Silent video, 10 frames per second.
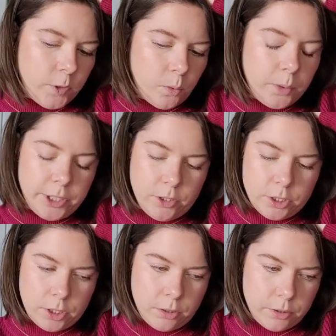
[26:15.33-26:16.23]
What
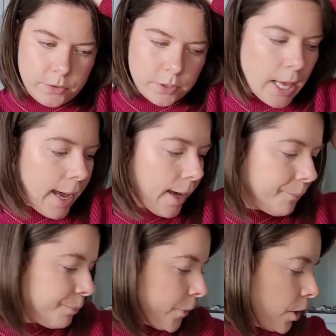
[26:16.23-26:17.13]
else I got?
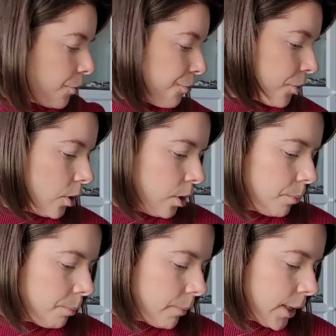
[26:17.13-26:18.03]

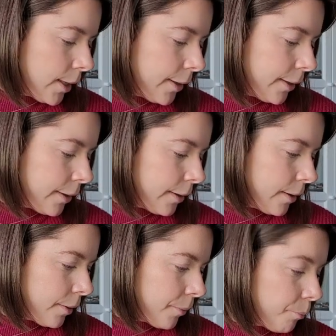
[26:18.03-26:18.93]
From my
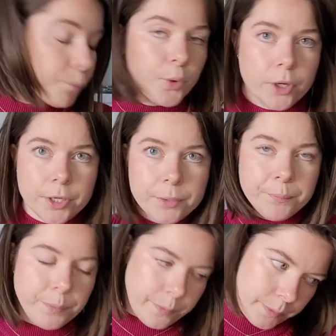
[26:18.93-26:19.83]
brother,
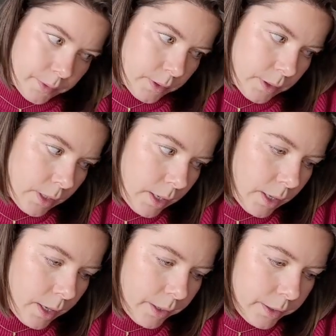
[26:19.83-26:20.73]

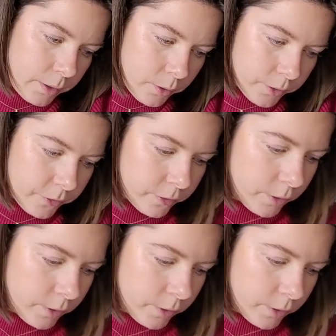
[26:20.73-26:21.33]
I got